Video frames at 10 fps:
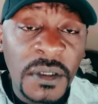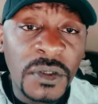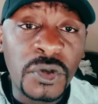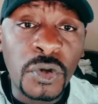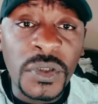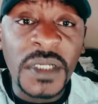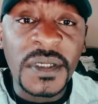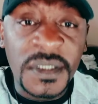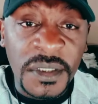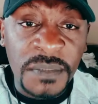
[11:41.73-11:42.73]
You do not heal
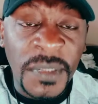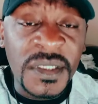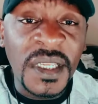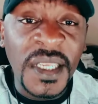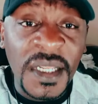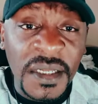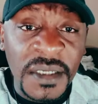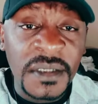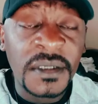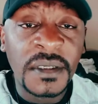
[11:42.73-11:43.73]
in 6 months.
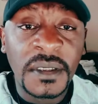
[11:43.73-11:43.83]
Healing,